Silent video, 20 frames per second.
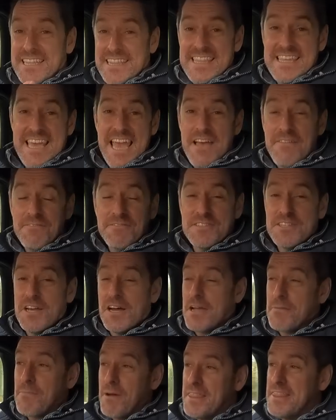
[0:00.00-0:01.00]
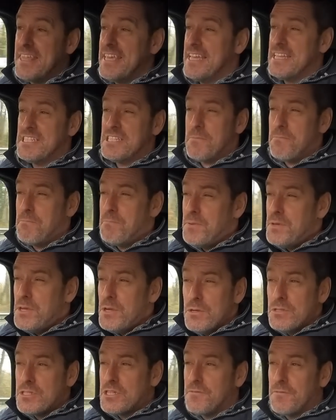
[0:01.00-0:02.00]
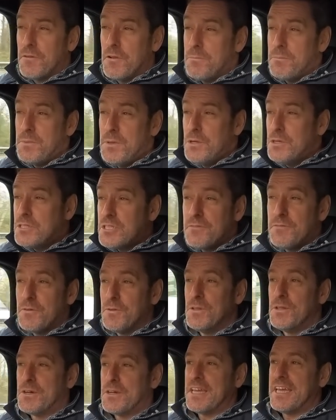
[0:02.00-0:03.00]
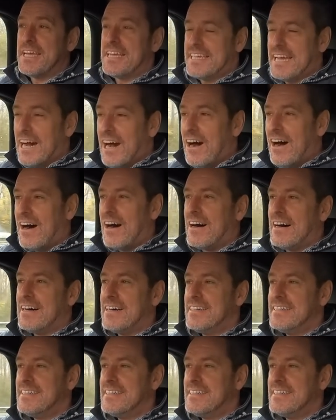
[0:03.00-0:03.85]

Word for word: the F Type. I think it's a beautiful, beautiful looking car.